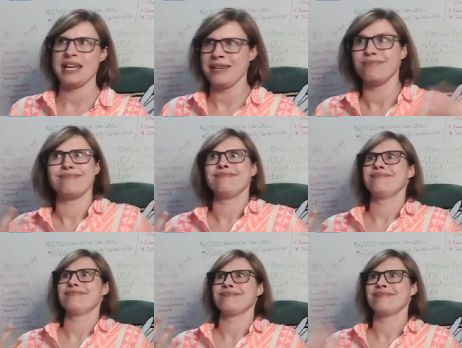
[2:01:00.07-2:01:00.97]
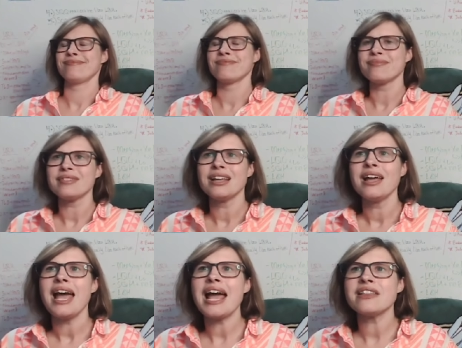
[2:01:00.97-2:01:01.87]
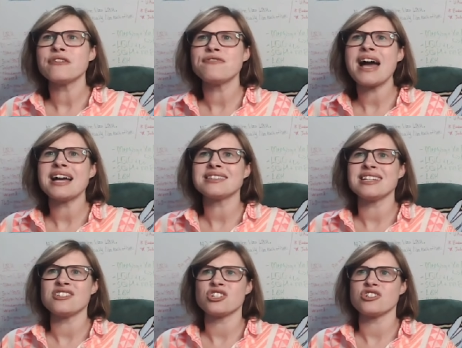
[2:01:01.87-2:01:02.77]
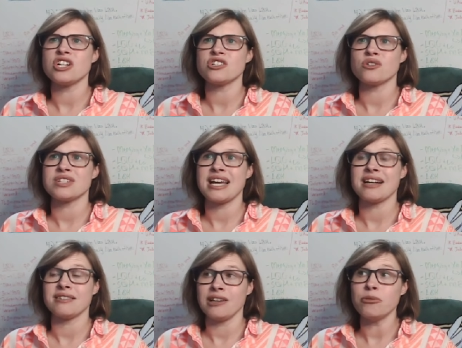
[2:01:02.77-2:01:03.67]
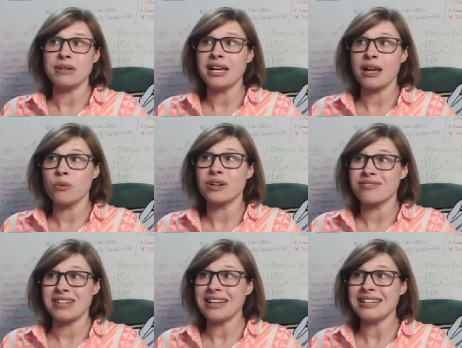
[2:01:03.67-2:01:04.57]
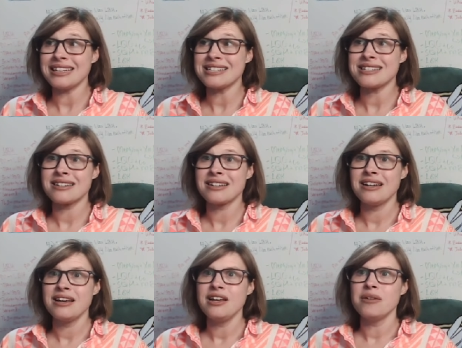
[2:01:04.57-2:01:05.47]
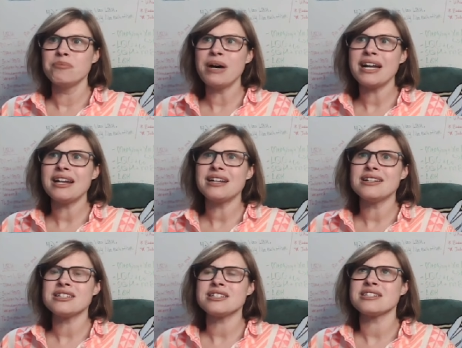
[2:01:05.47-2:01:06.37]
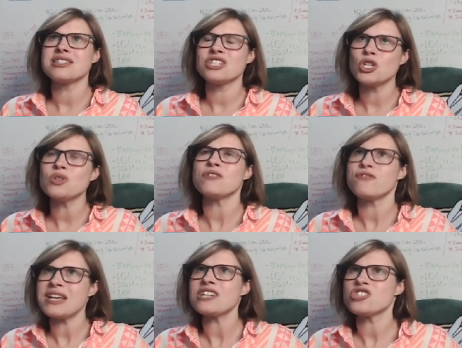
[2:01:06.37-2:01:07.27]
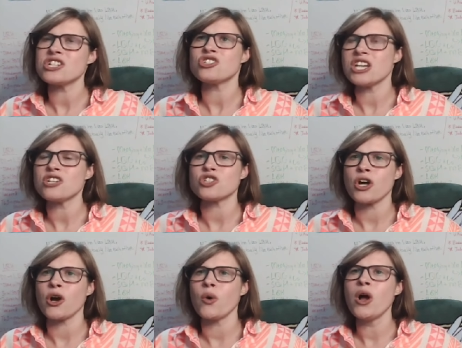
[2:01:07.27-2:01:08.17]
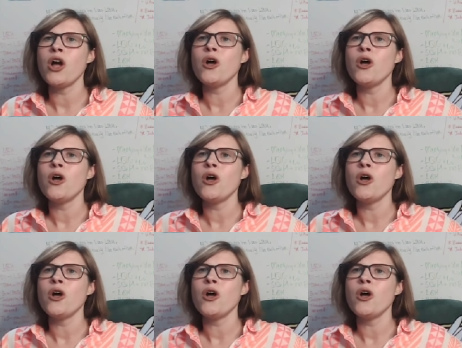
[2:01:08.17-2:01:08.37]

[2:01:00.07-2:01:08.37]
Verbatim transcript: me. And the fact that Shen Qingqiu's like, Lo He would have done it. But to defend Shen Qingqiu,